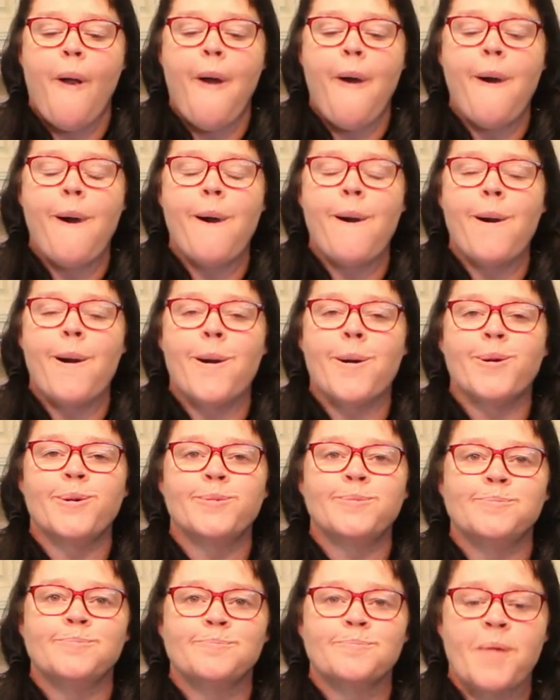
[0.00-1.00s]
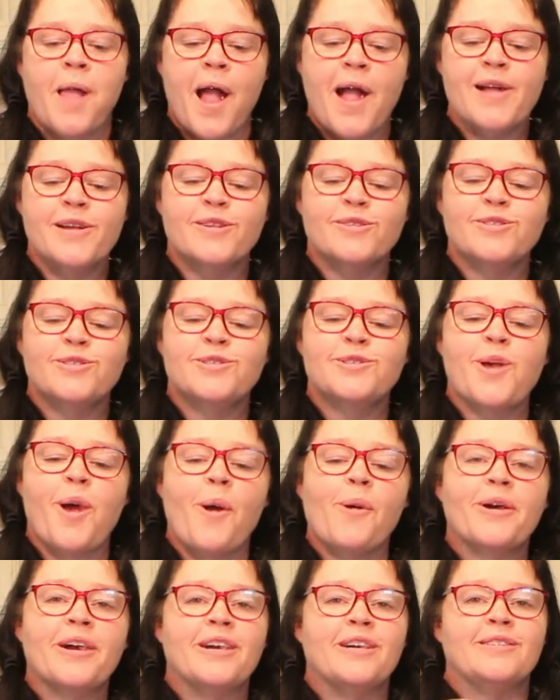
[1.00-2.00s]
Oh, it's
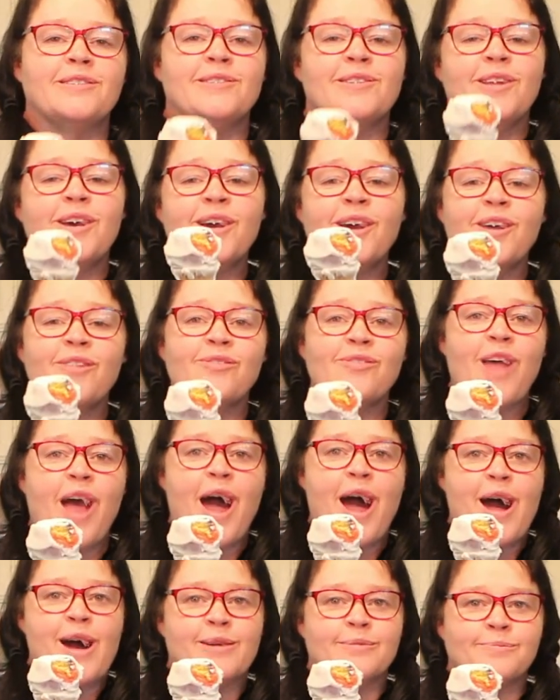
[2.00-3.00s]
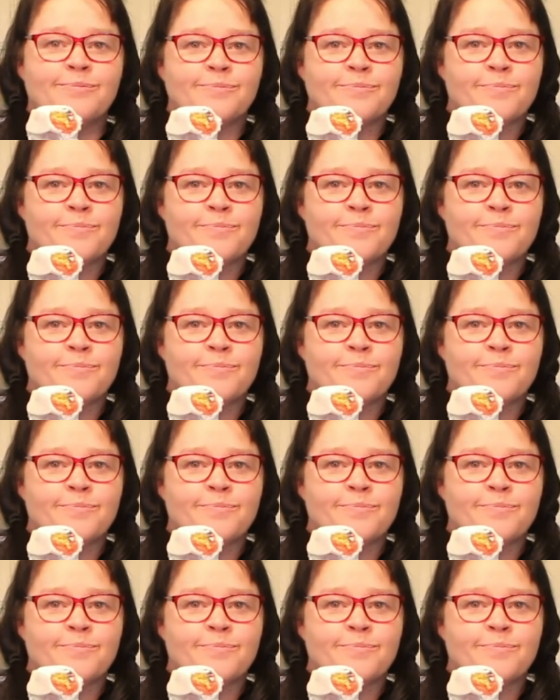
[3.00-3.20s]
so good. Look at that.